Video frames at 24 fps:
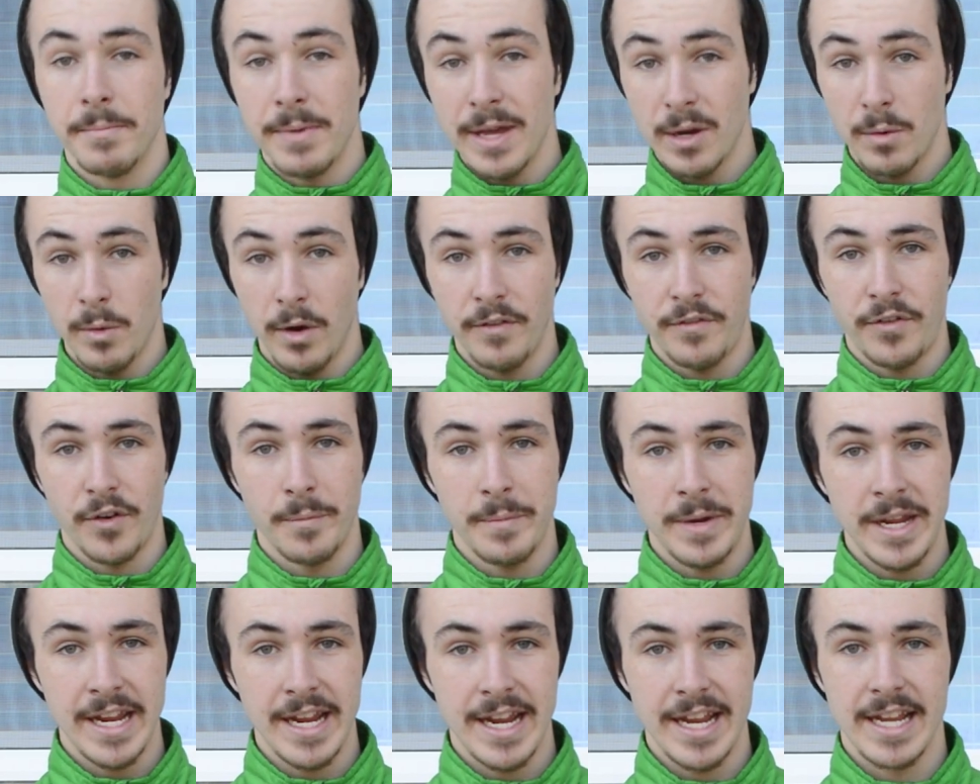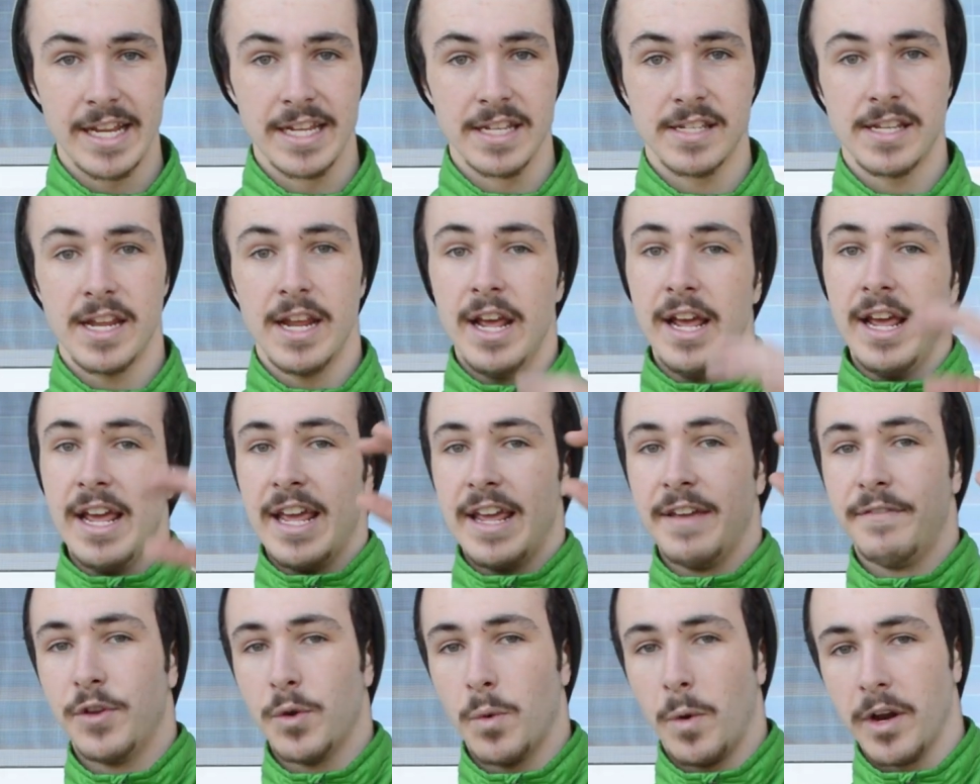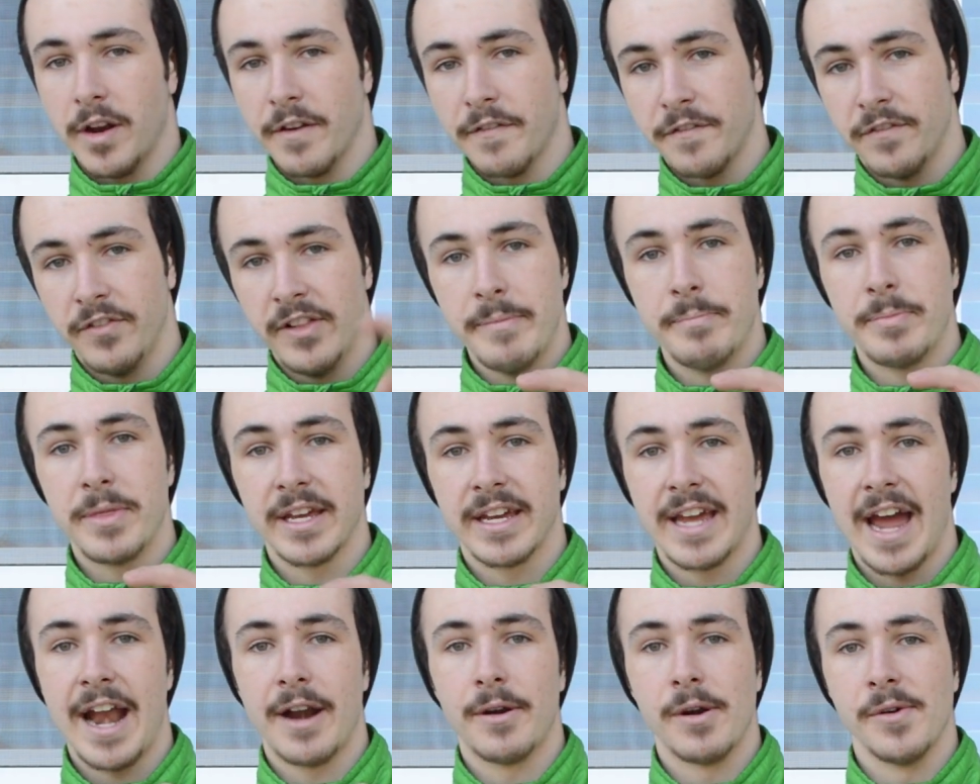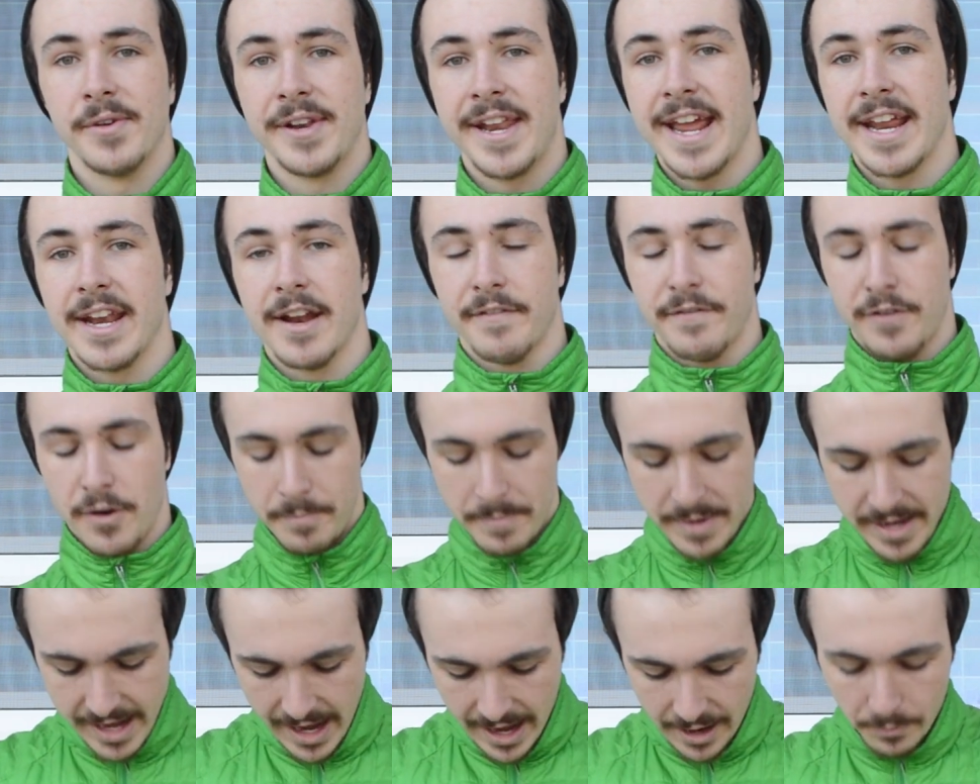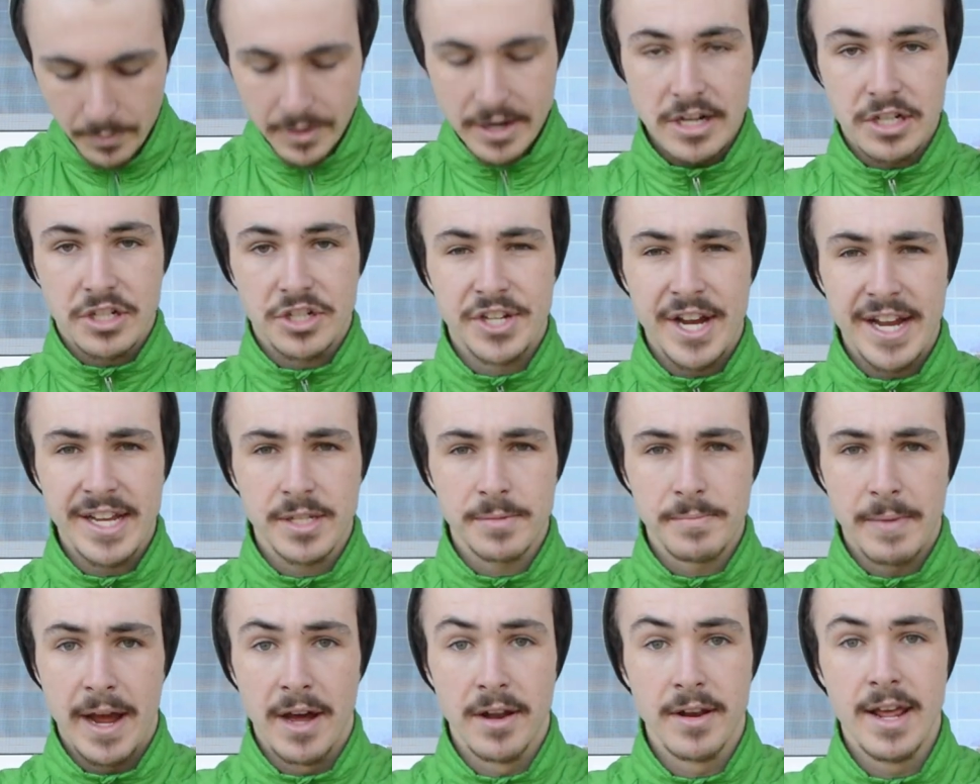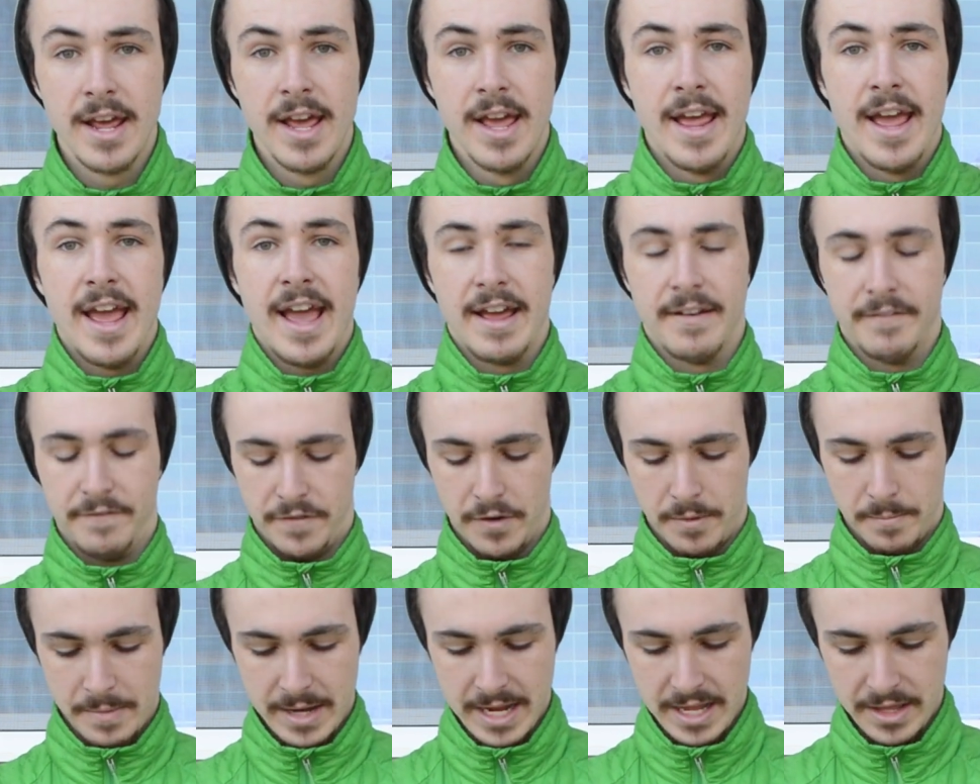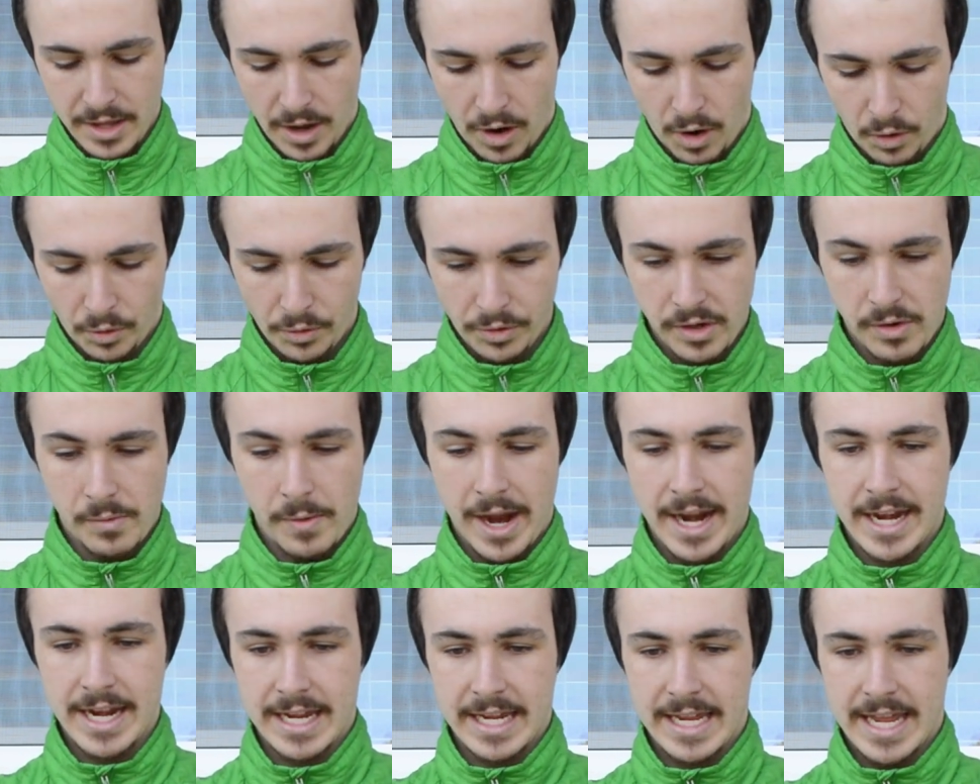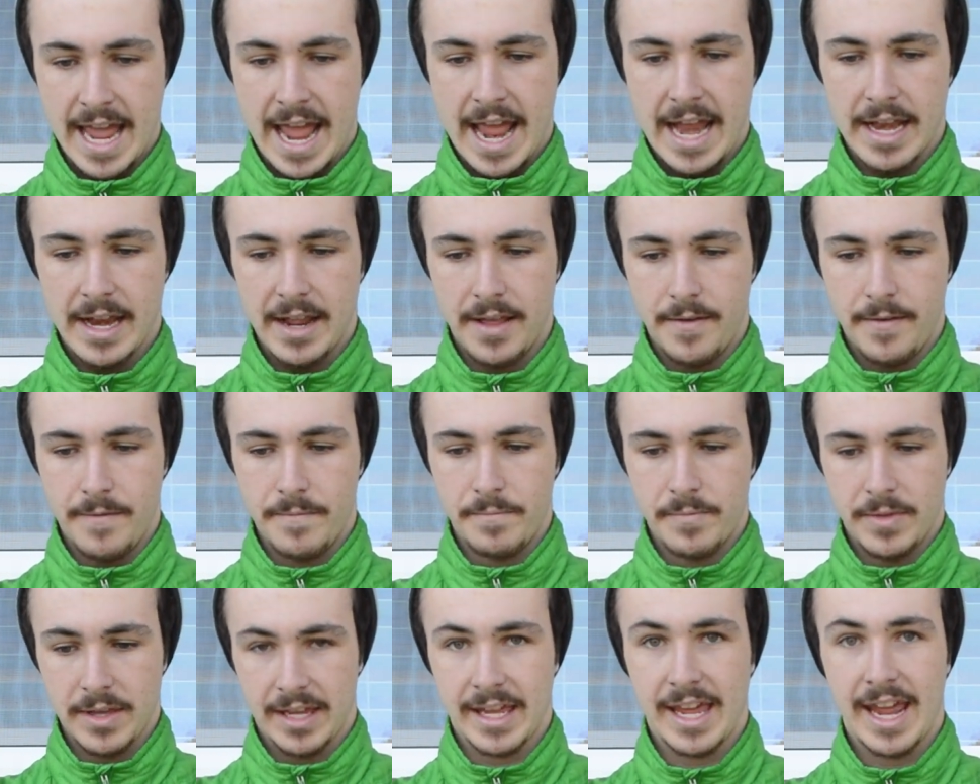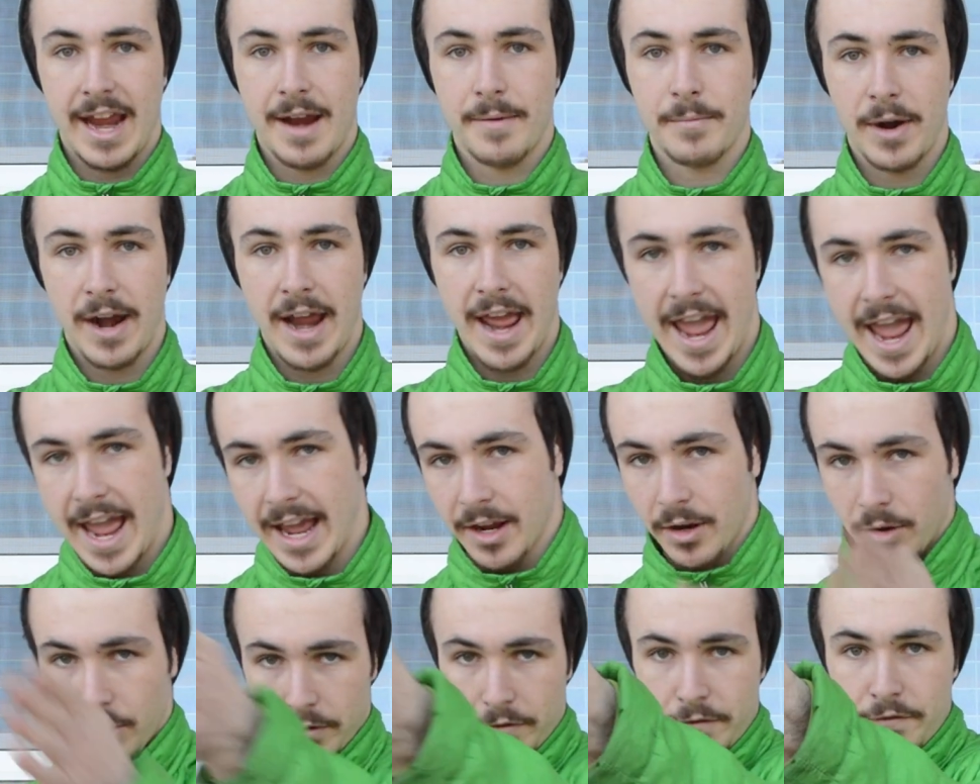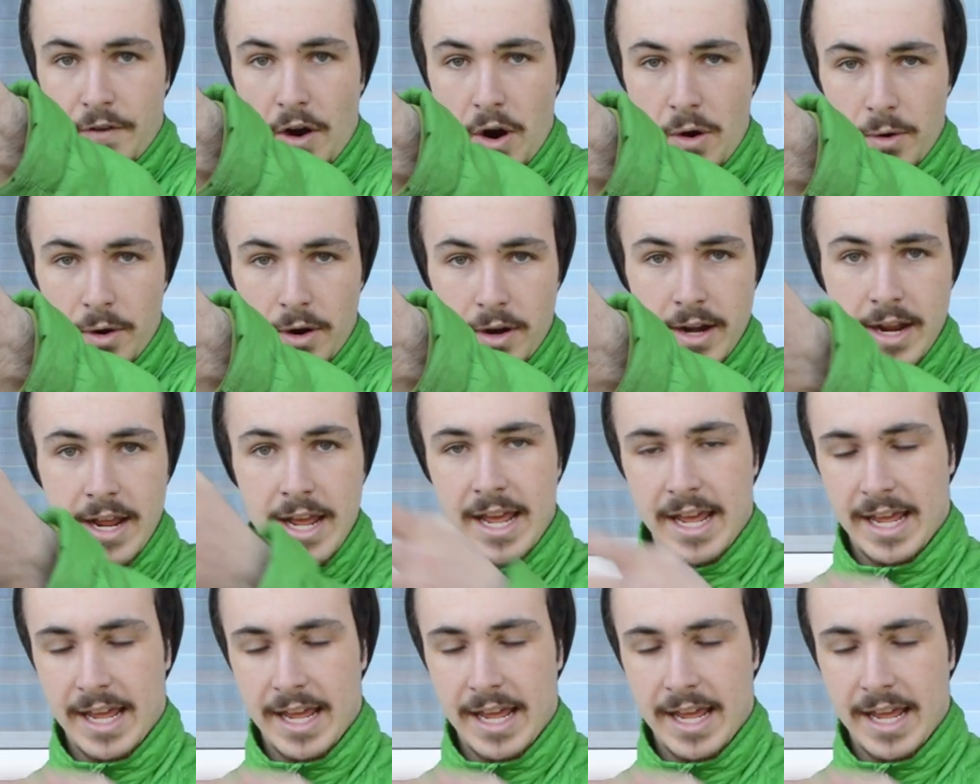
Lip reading: the big one for me is if you want to flip the gyro data. For me, I wear a chest mount, and for me, the only way to get the camera angled forward